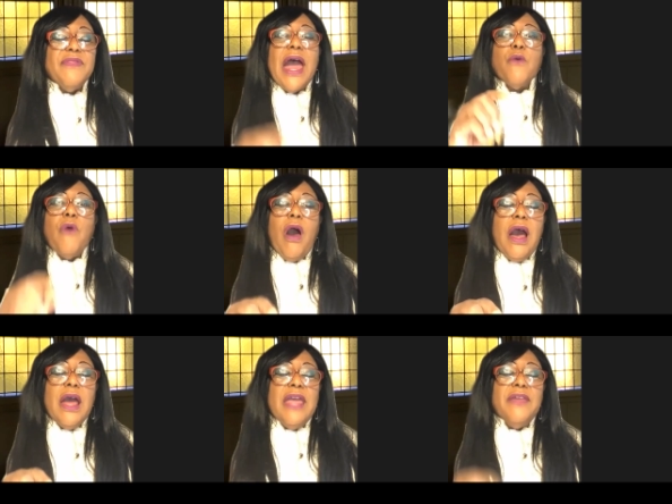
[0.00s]
thy
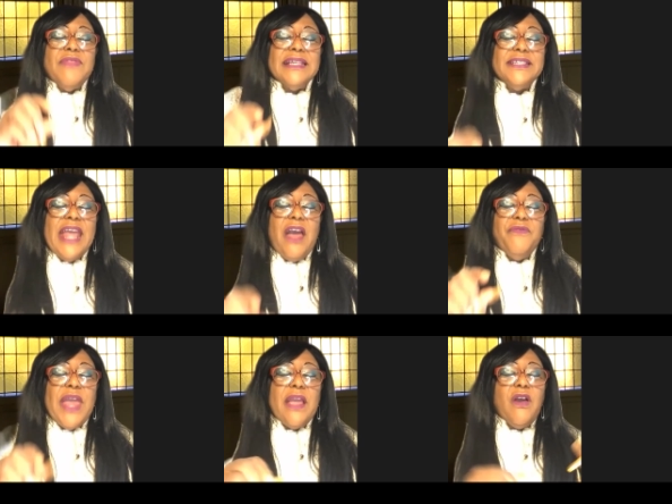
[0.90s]
rod and thy staff,
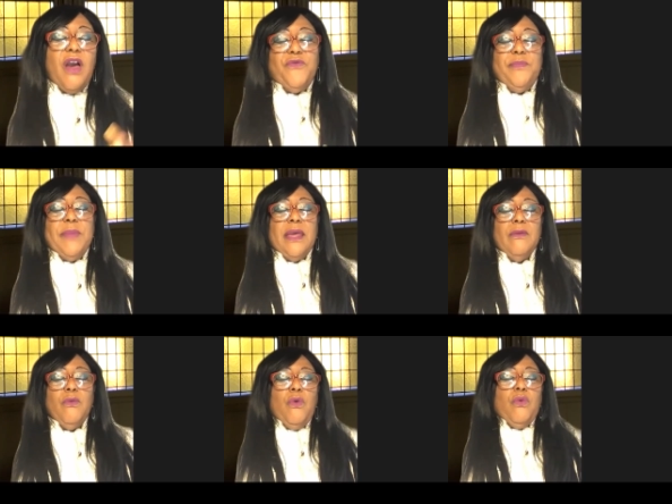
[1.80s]
they comfort me.
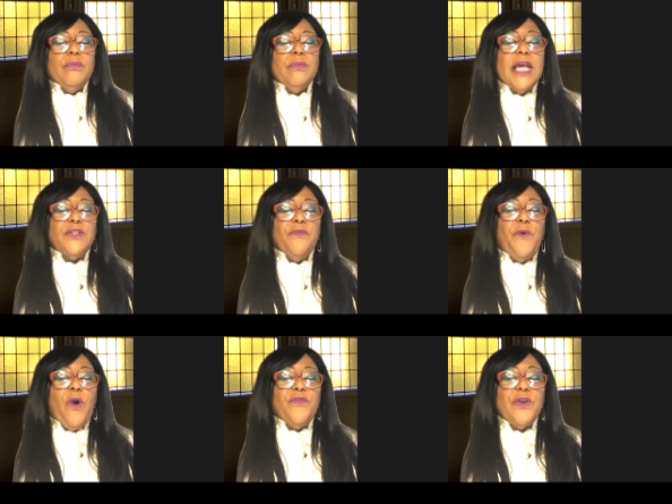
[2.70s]
Ooh, that's the
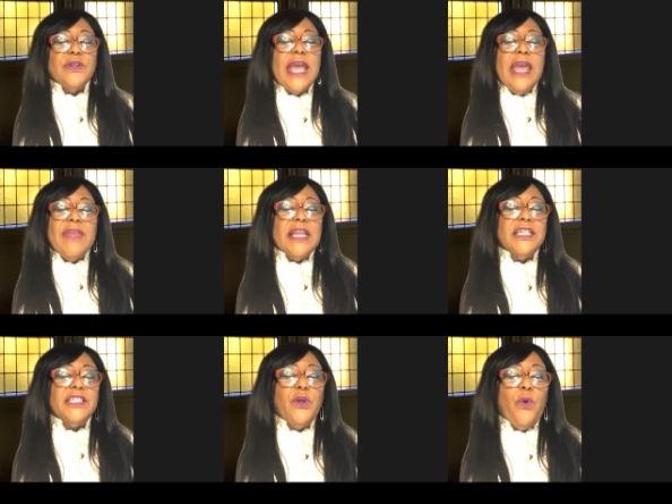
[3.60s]
fourth verse. That
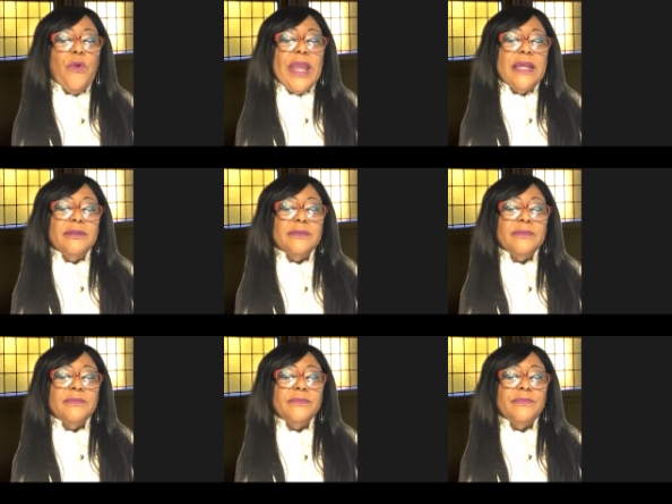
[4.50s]
is so great.
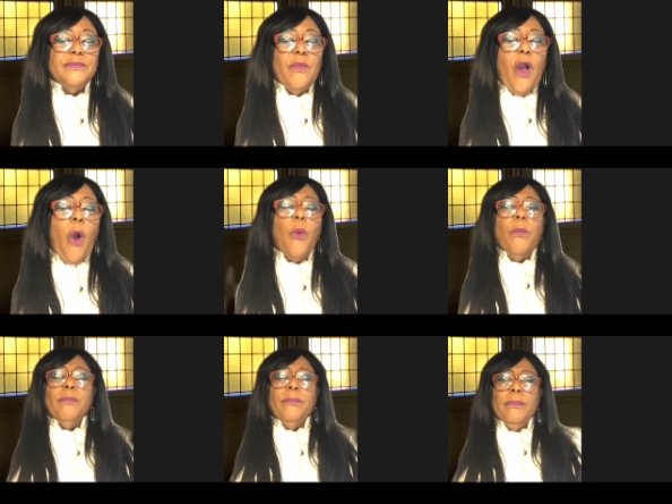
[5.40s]
Hope.
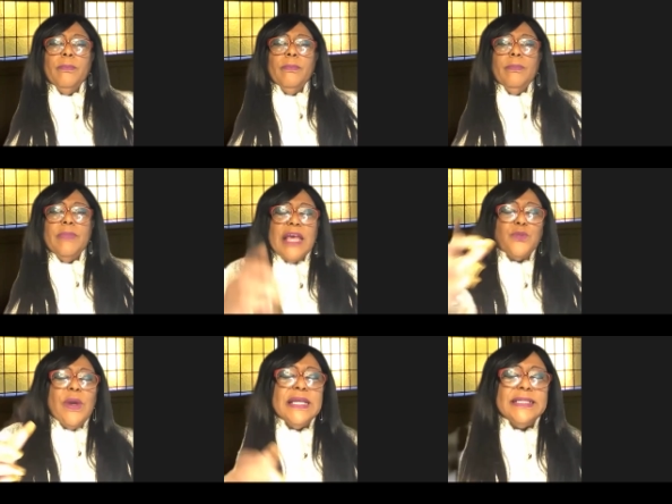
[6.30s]
That's
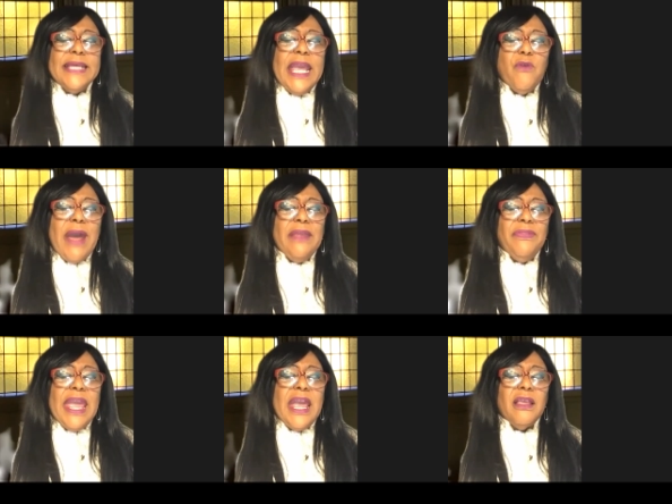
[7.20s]
what he's saying right
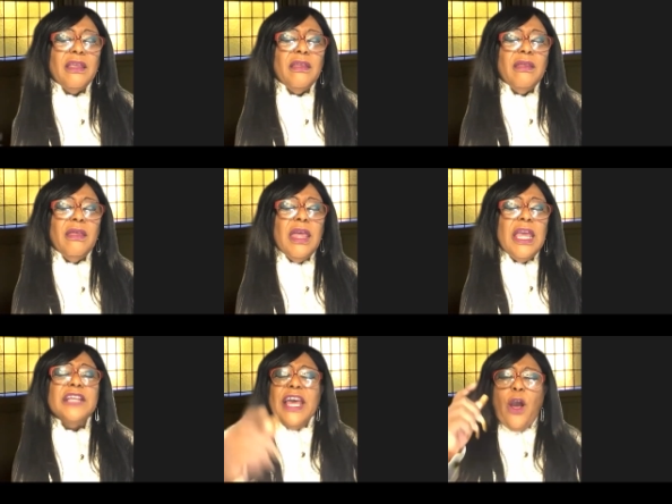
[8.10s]
there. He
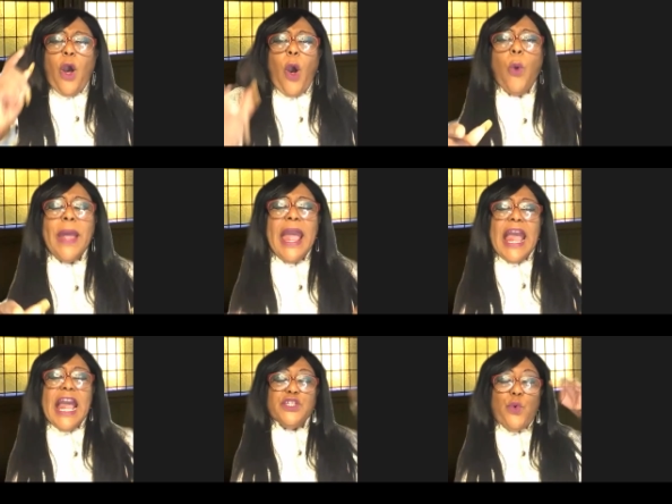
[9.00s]
said, Hope
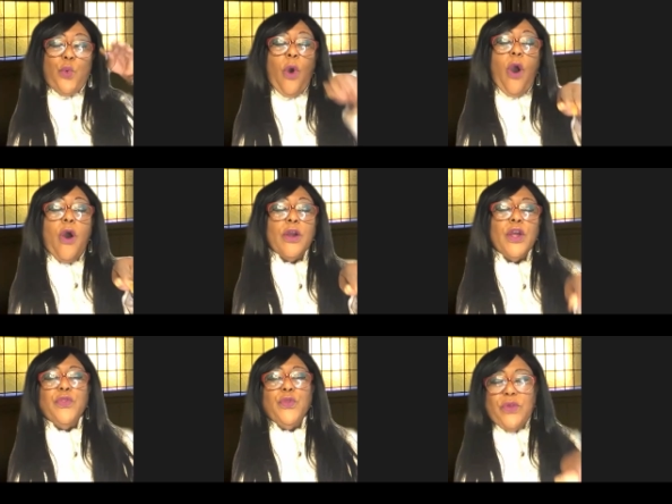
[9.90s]
as you walk
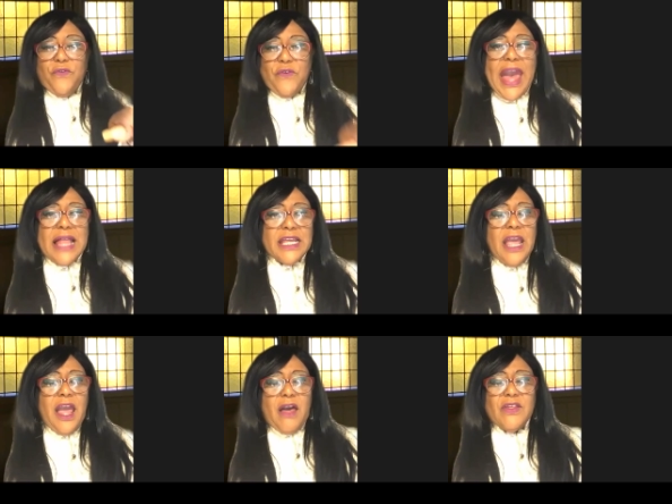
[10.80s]
through the valley
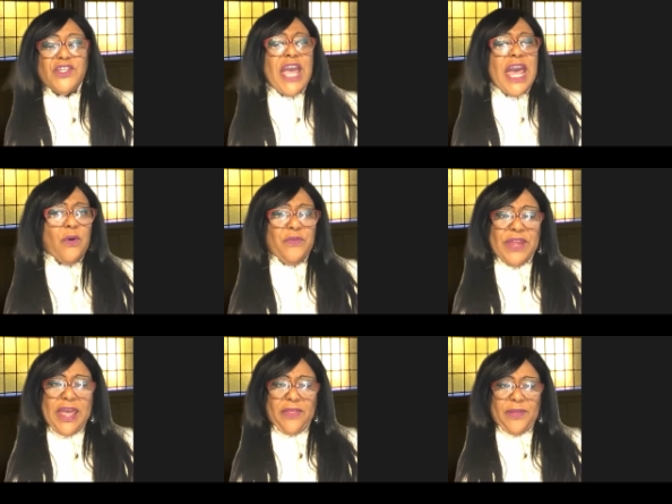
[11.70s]
of the shadow of death.